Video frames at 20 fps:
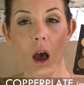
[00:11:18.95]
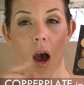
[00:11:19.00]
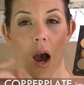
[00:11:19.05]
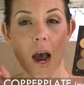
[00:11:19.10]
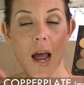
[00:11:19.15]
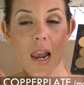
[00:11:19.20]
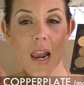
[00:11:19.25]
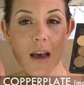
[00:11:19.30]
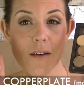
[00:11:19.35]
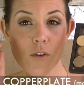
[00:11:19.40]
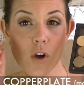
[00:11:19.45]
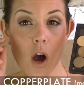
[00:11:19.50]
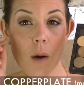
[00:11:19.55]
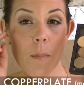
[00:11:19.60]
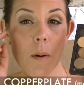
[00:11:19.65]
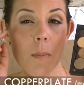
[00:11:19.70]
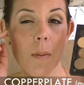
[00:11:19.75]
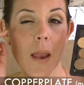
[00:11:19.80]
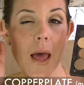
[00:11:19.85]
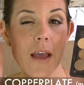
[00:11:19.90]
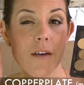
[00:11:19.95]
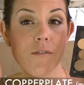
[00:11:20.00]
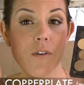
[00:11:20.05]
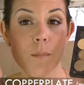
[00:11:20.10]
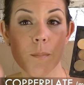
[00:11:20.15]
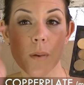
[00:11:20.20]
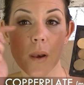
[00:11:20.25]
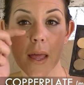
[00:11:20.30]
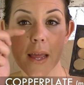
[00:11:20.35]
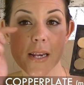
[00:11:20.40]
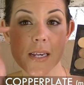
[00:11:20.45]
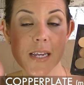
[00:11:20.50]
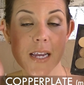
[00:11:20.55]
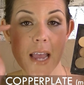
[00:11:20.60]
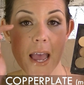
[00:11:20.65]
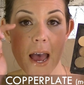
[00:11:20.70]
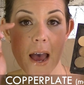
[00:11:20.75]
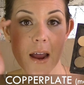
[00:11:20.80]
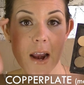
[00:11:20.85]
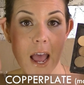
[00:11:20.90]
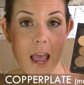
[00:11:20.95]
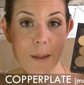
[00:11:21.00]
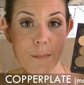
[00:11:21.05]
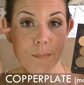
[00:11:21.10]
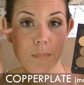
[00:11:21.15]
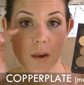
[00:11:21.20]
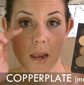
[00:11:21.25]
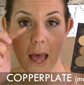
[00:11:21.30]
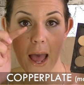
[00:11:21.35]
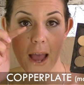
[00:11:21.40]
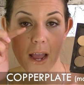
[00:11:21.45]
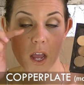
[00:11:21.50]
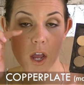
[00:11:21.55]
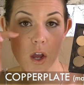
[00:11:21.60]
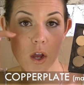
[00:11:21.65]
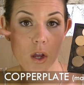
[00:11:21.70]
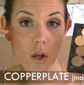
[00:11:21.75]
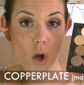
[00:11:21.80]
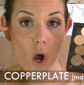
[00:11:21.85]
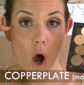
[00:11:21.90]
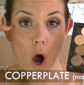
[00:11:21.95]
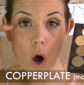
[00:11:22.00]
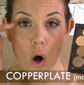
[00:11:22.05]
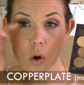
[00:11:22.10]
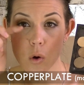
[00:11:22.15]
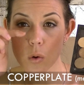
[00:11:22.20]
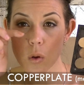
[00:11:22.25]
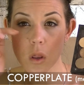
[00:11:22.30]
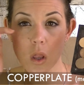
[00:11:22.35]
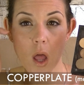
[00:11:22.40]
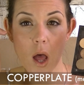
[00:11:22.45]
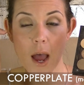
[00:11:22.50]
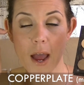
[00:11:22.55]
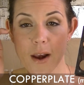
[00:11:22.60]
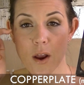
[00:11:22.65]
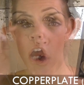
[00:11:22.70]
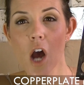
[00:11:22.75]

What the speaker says: I love Copperplate for blending out a black kohl liner.